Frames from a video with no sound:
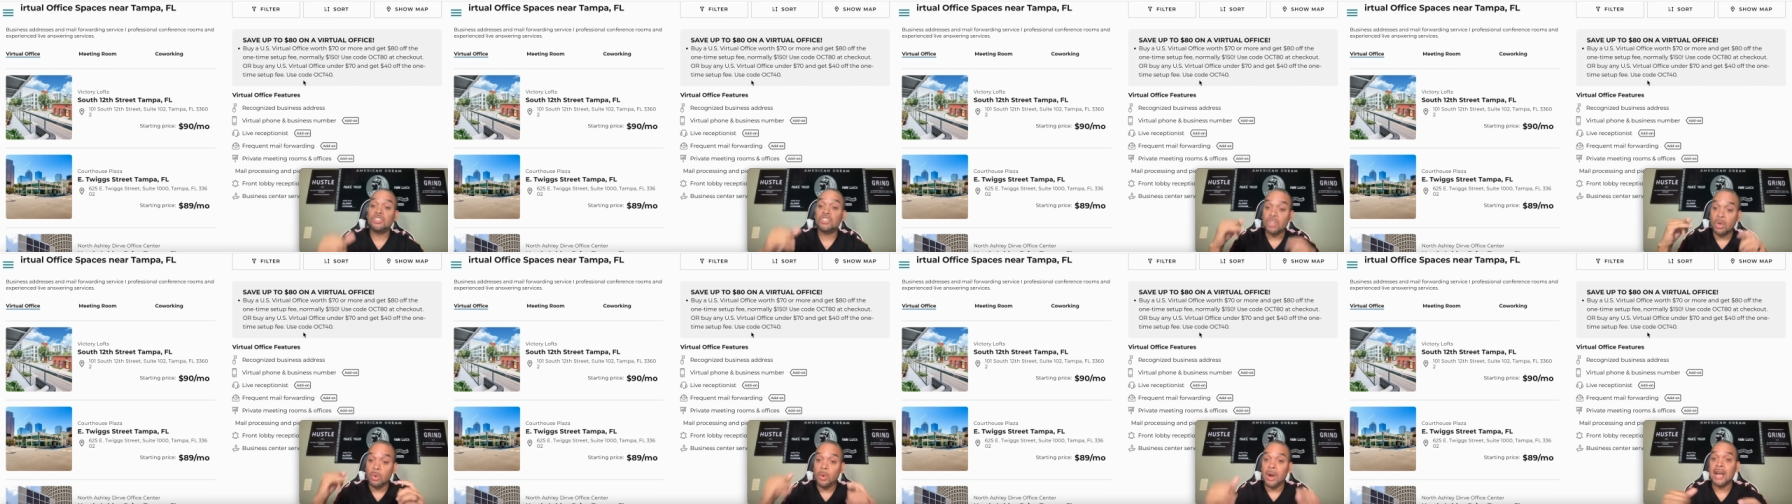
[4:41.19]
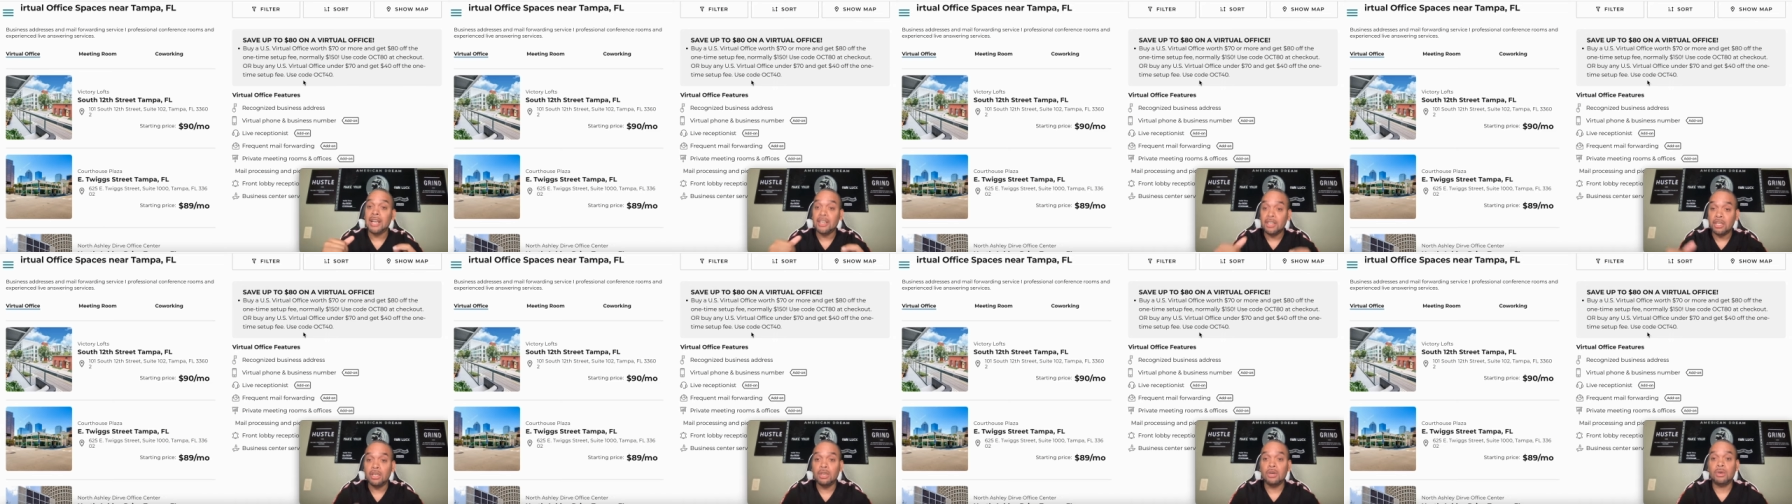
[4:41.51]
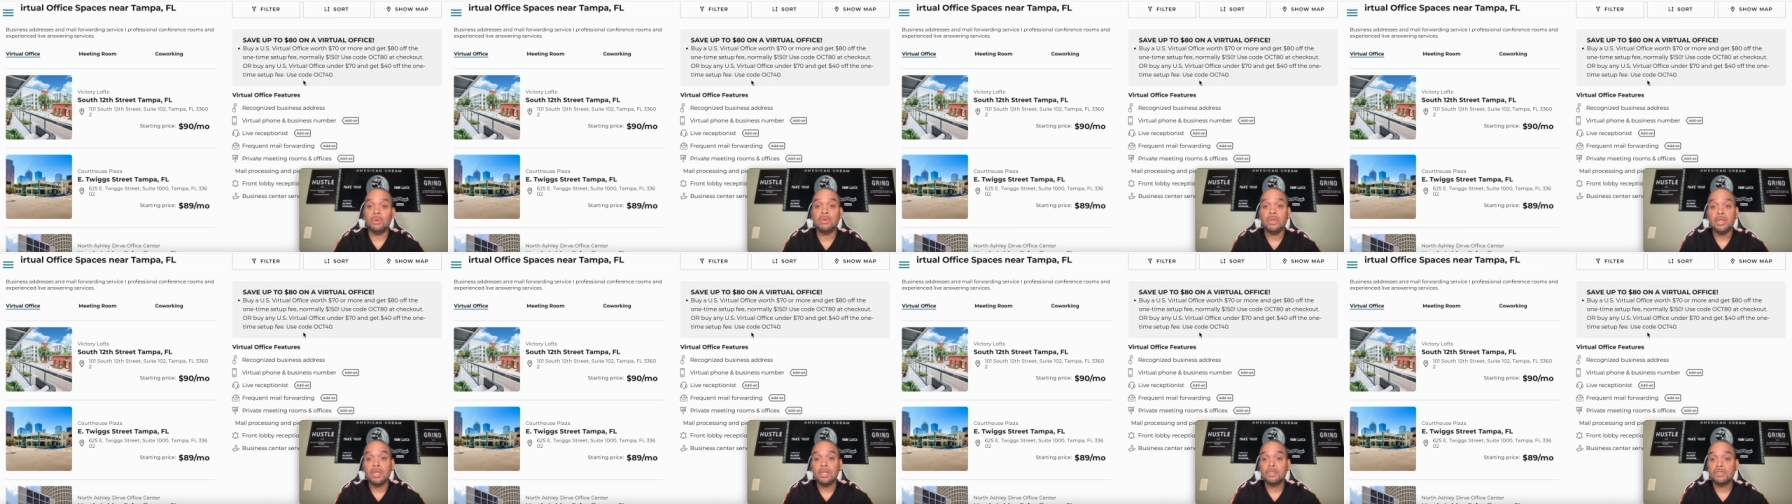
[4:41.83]
so I
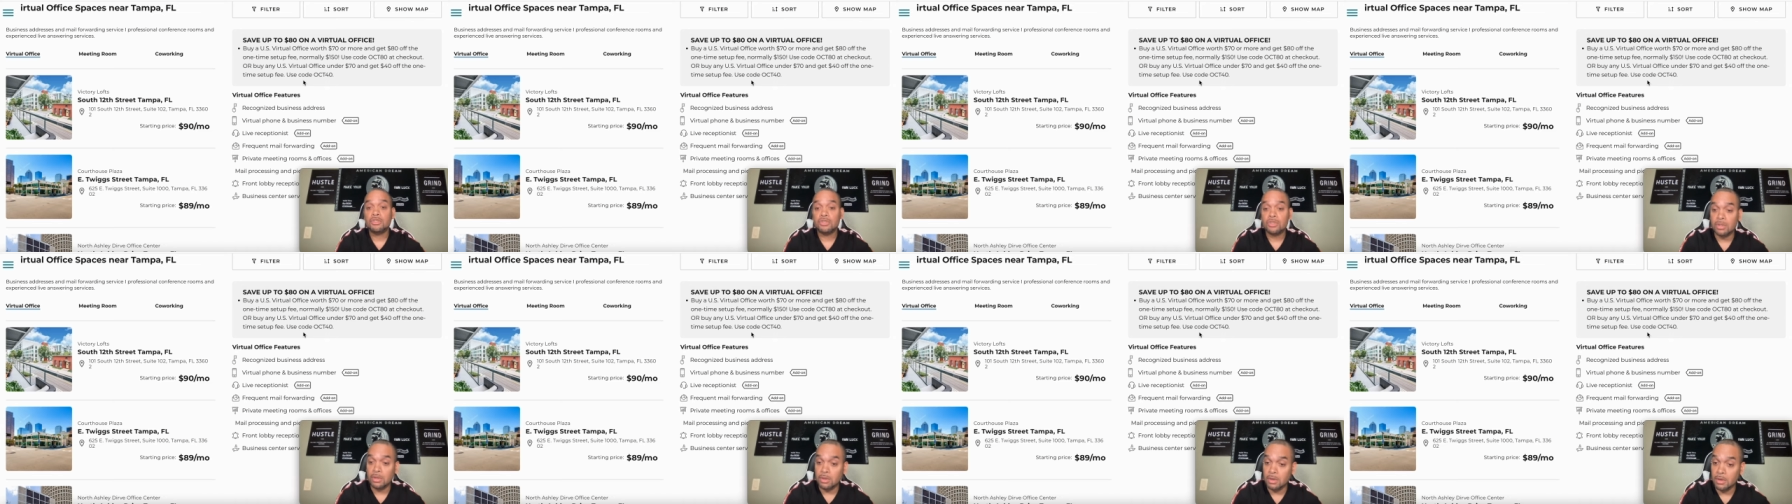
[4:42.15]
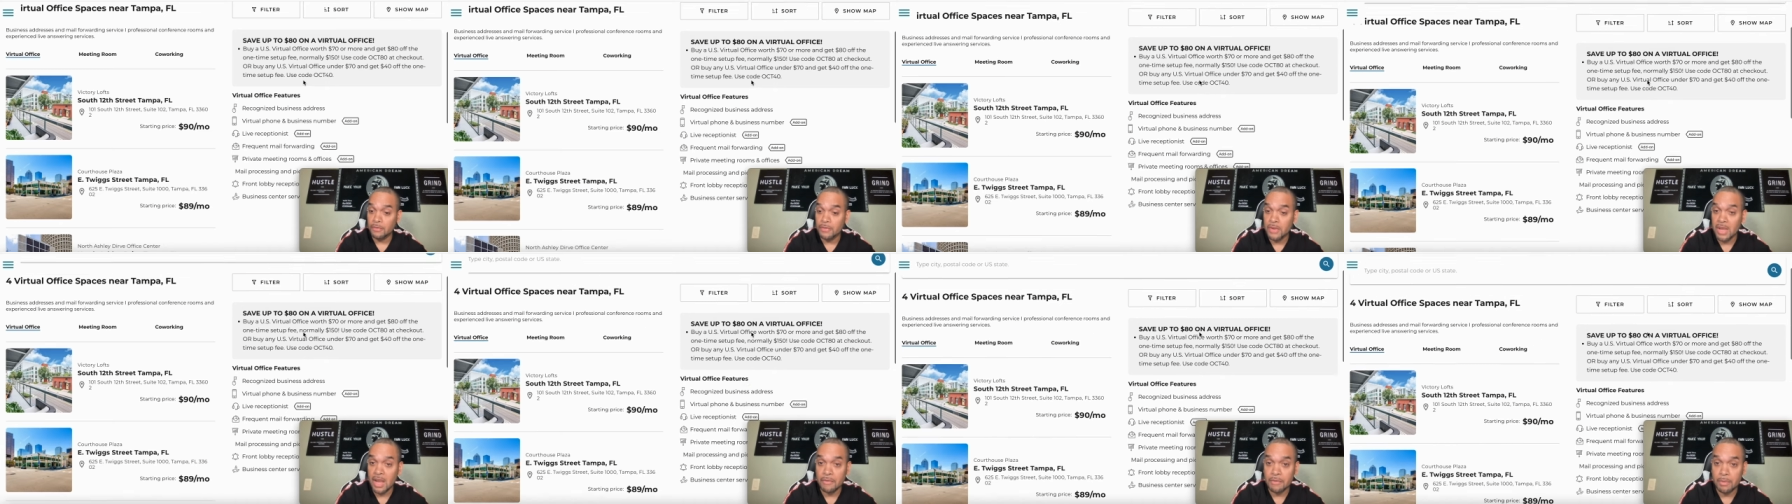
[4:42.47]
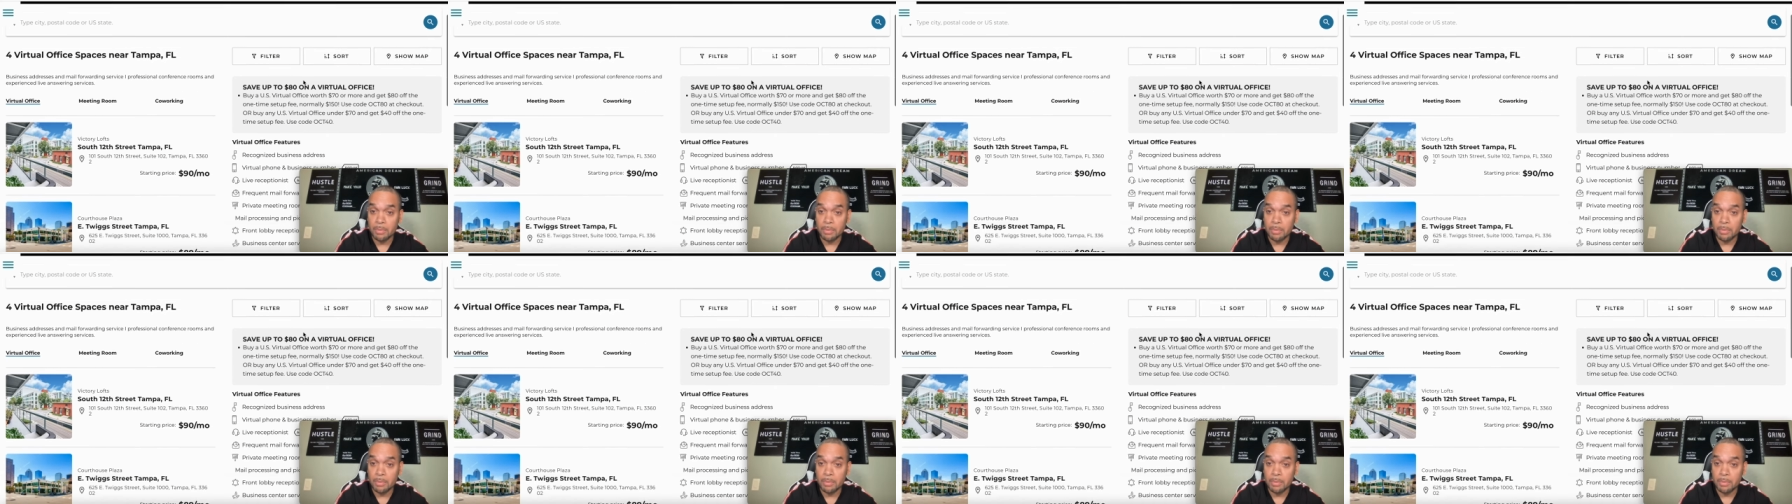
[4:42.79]
know. So if you have